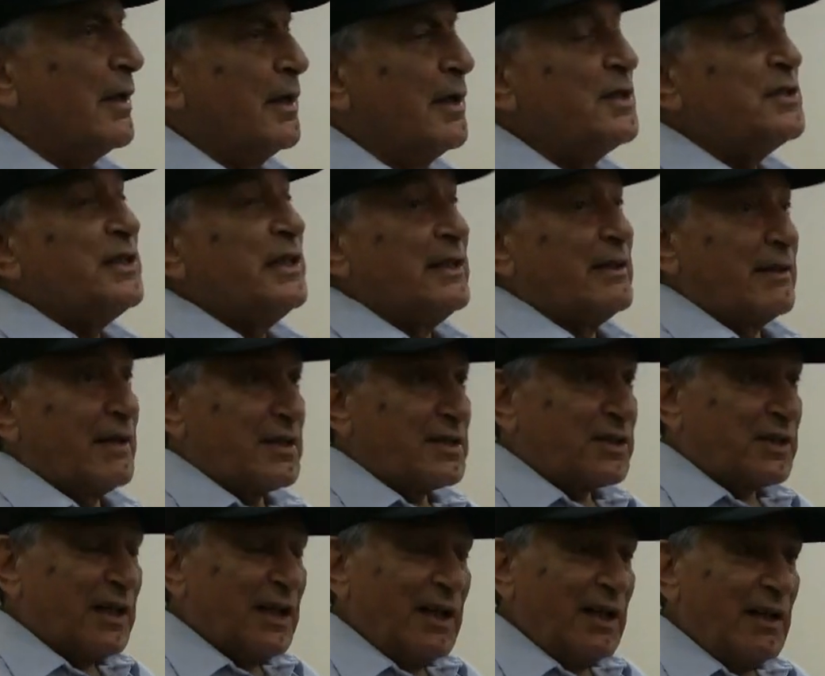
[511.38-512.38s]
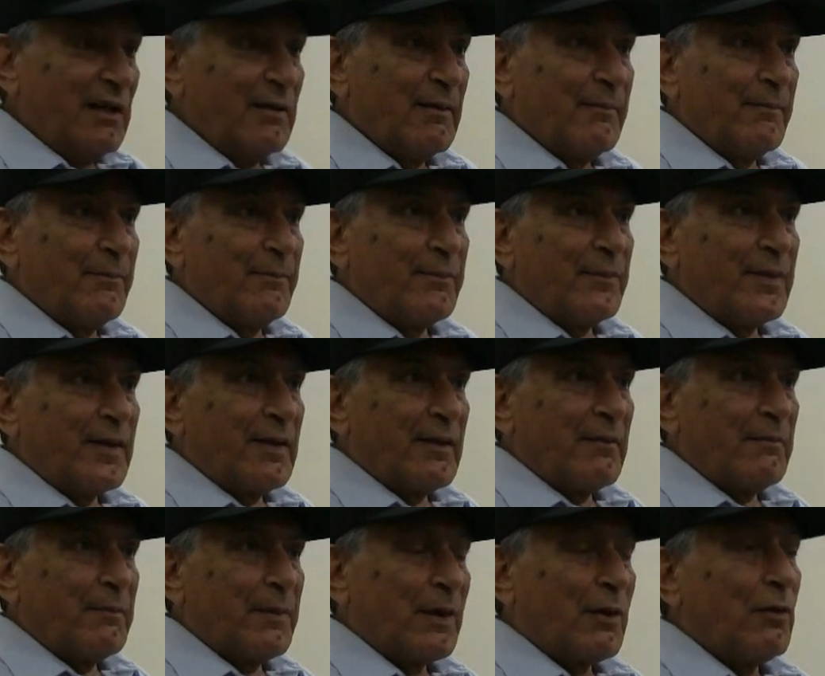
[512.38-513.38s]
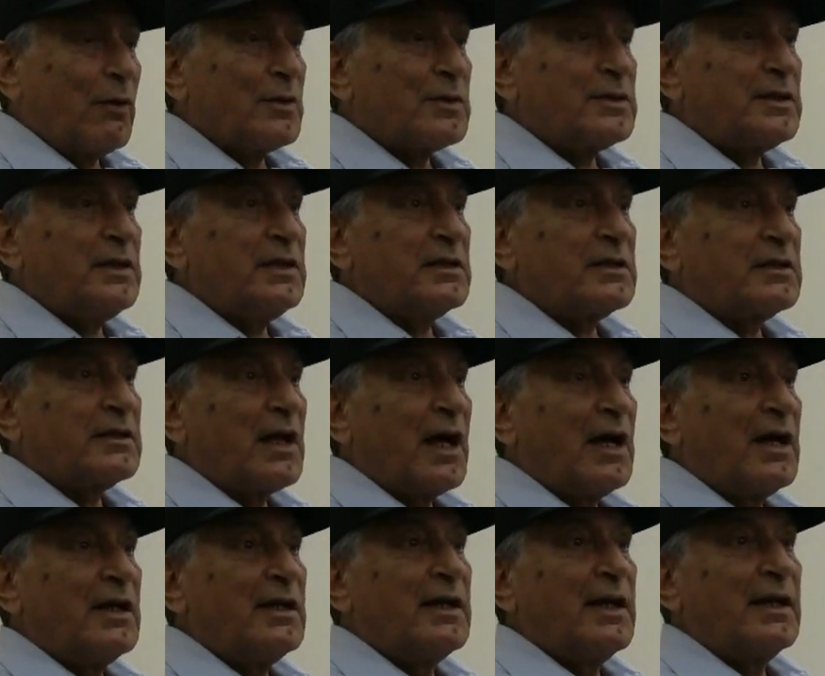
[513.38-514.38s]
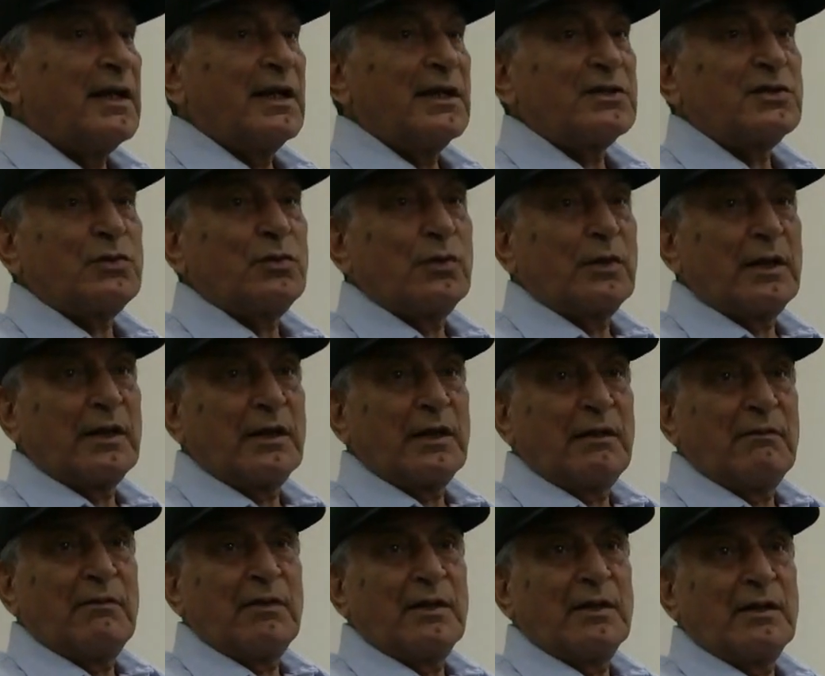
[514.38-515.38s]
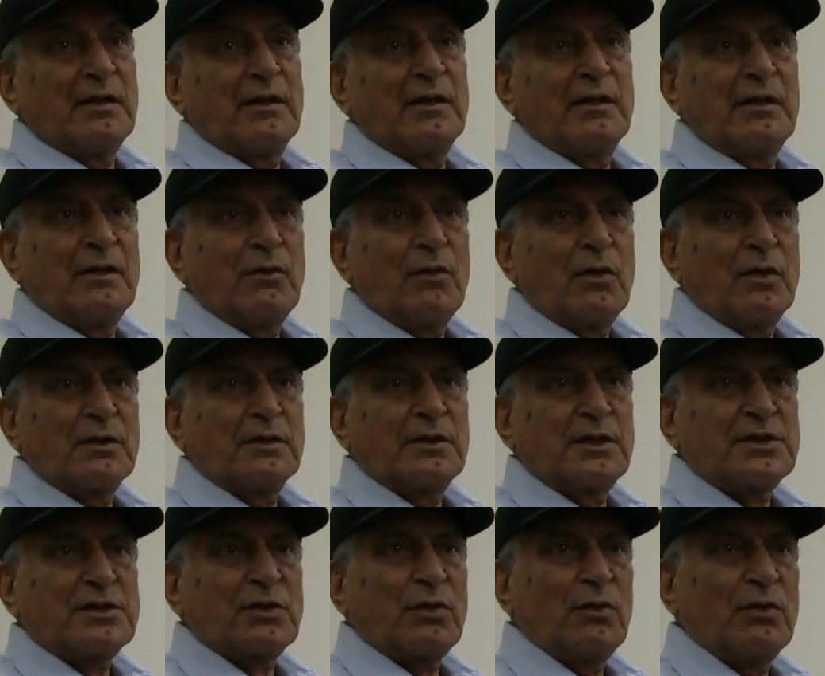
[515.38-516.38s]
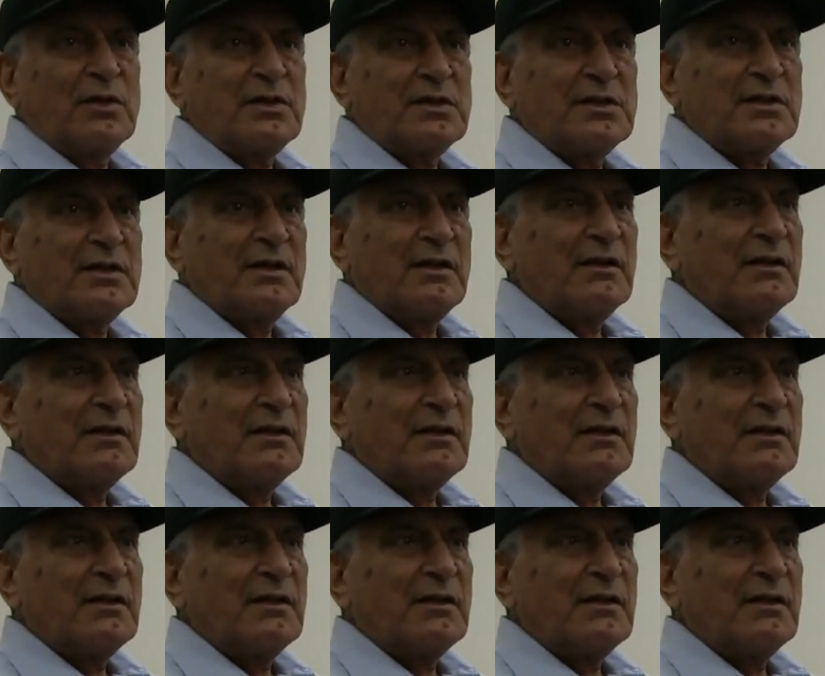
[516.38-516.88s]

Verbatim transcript: Is he resting because he is tired and has to give a long discourse?